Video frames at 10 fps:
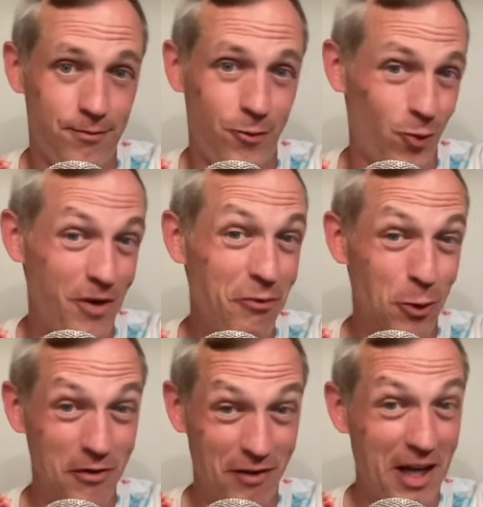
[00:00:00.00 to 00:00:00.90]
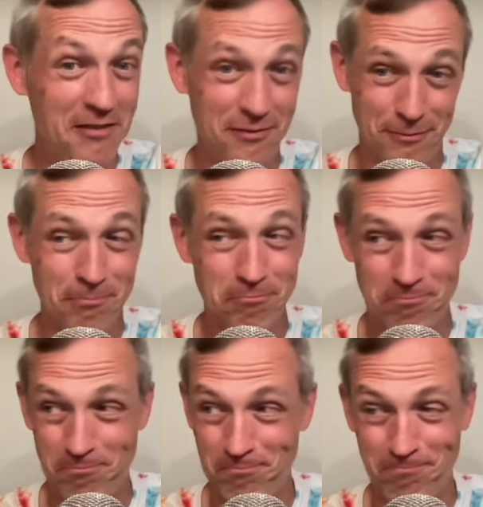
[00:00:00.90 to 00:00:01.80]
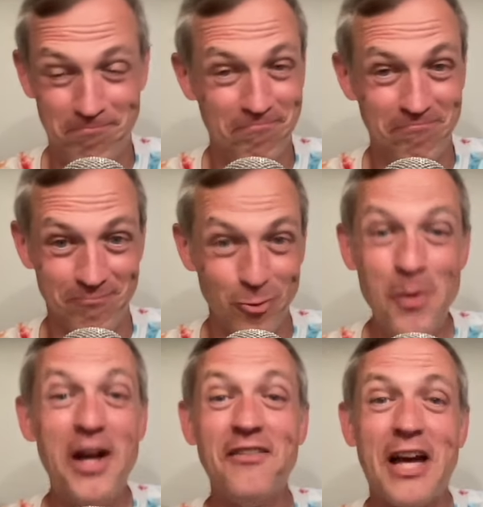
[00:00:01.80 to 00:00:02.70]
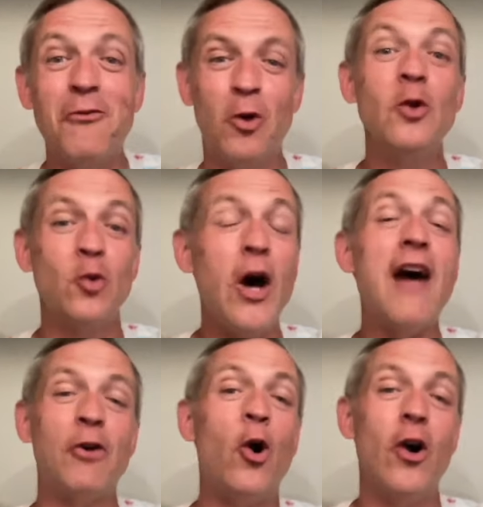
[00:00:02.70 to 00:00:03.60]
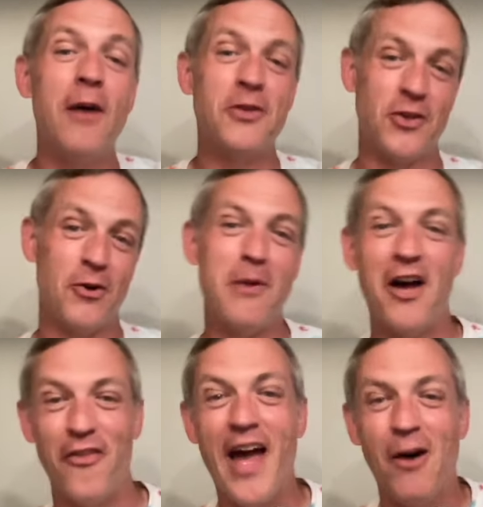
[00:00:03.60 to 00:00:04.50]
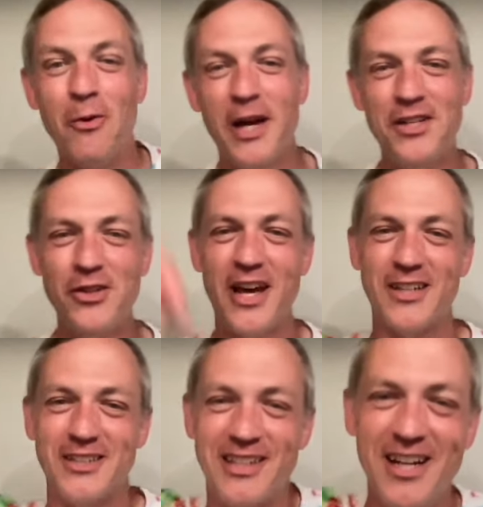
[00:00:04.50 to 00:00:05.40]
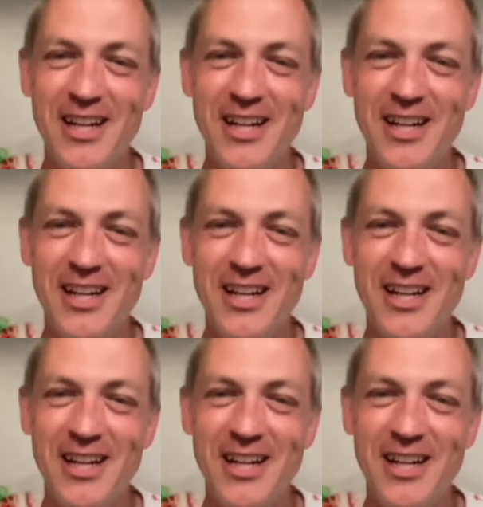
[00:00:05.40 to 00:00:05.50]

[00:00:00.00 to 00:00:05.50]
Three, four, and five. We might have that. We'll, we'll have a whole episode about that. We might do that on.